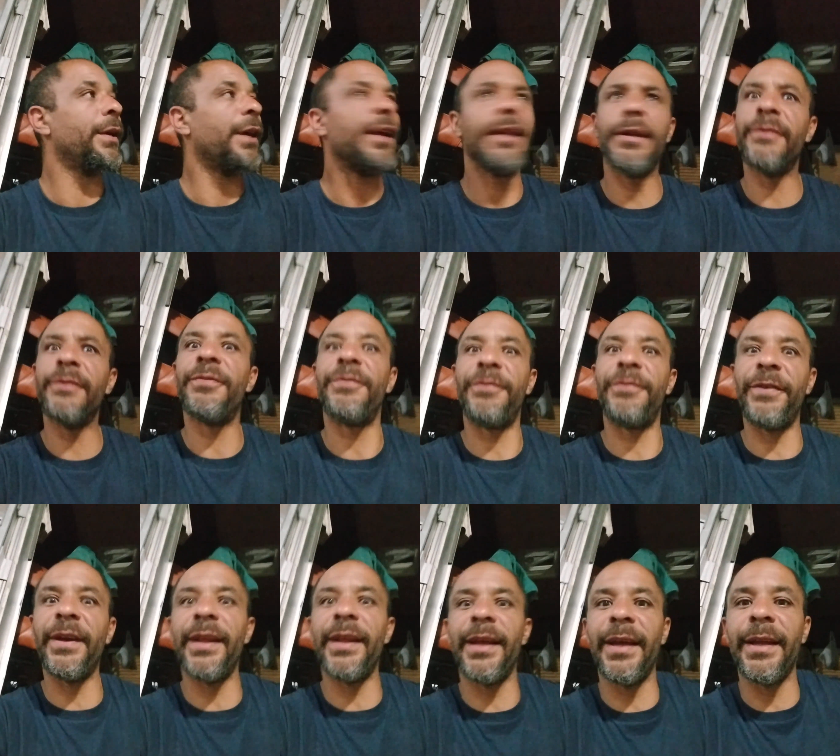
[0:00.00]
I didn't
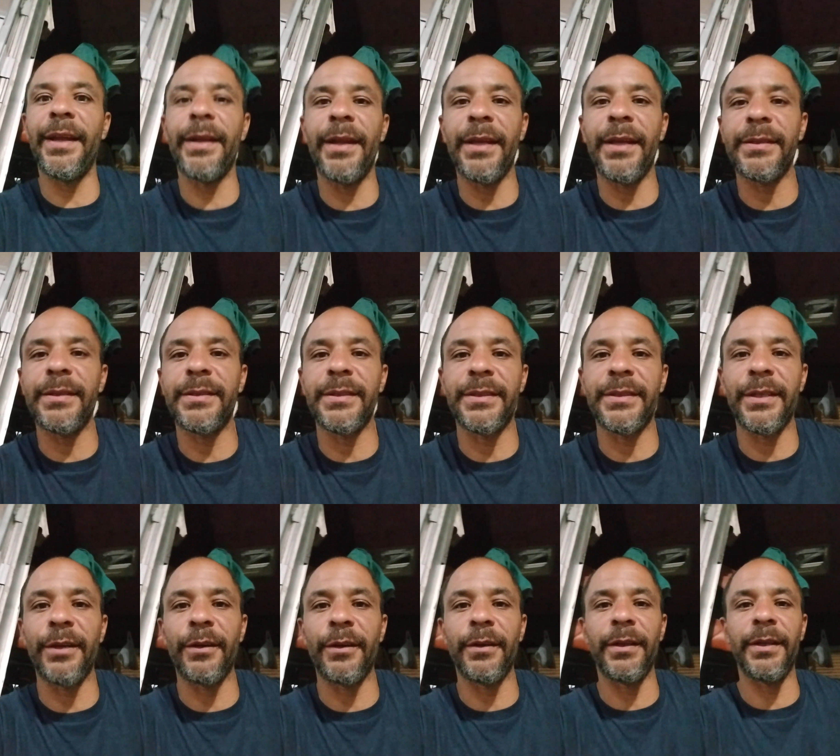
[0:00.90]
fit in
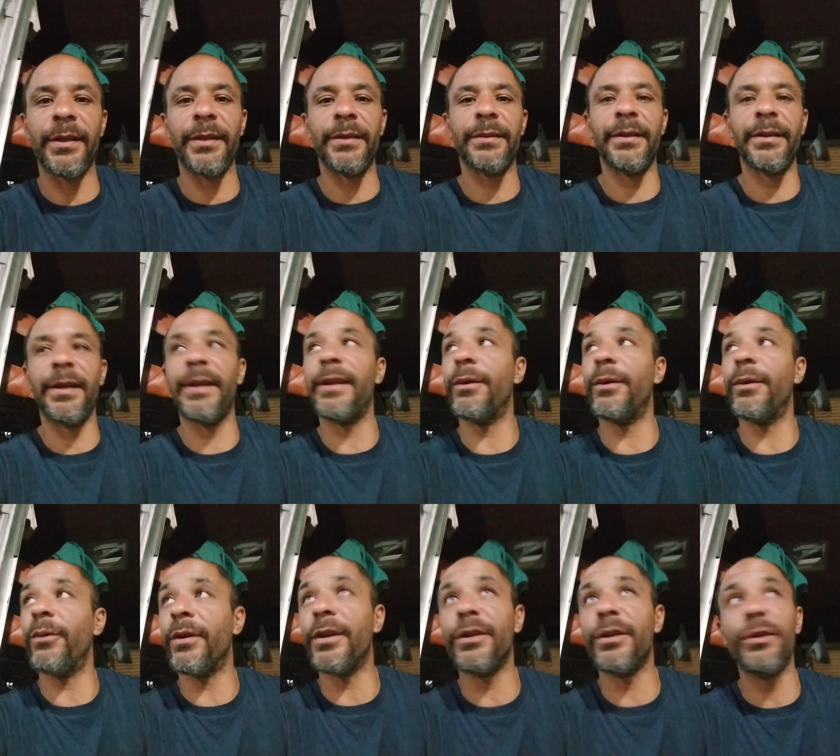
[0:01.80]
necessarily. I didn't
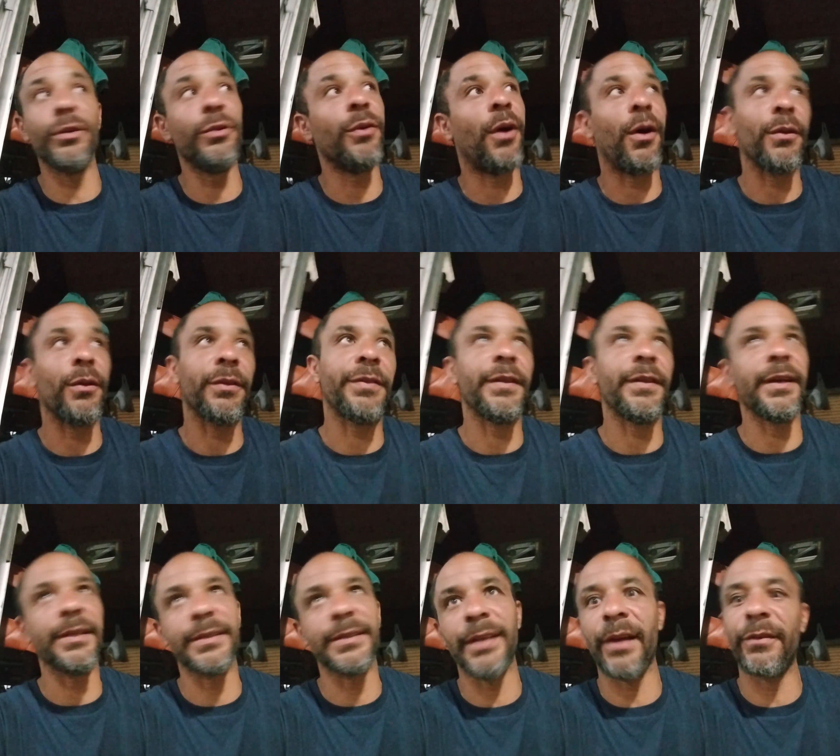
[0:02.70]
want to do all the
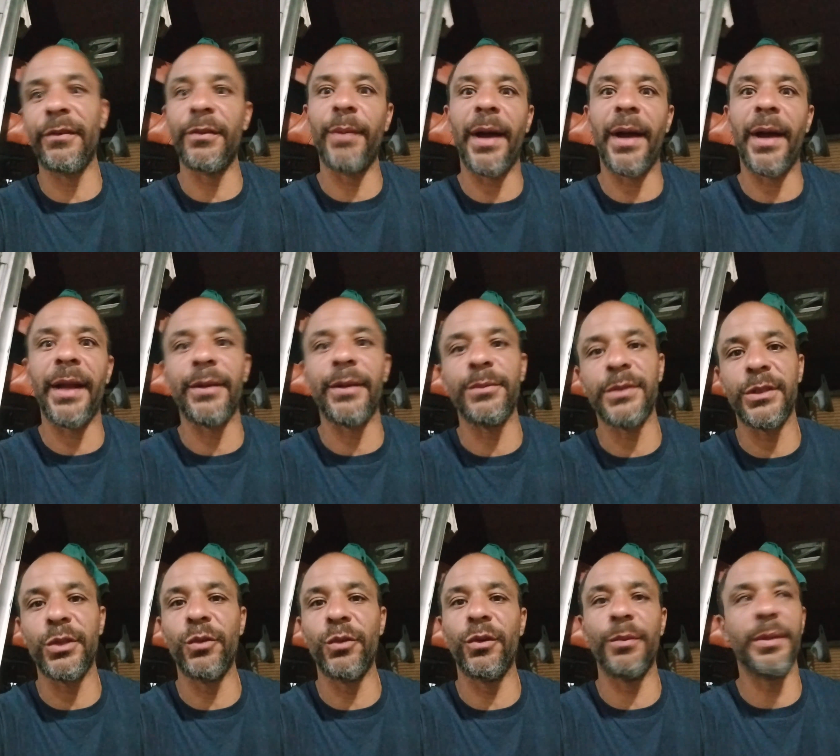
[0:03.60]
things everybody was
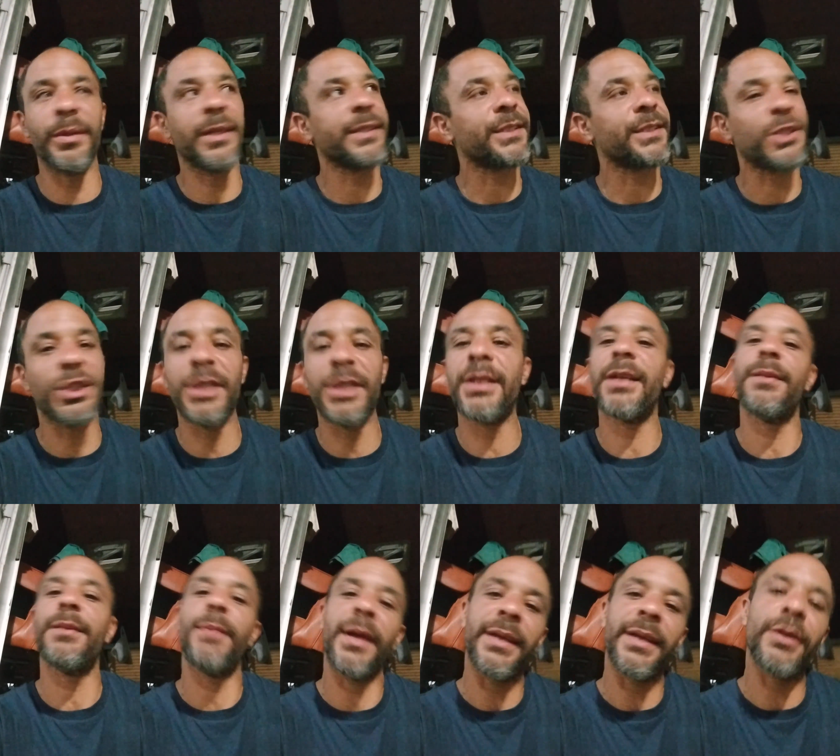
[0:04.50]
doing because the shit
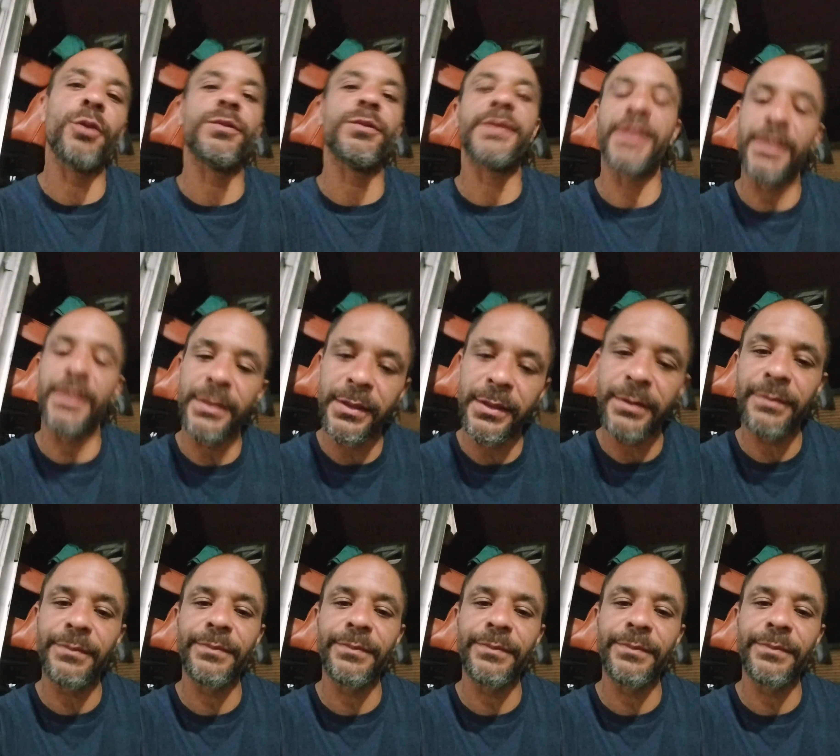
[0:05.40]
didn't make no sense.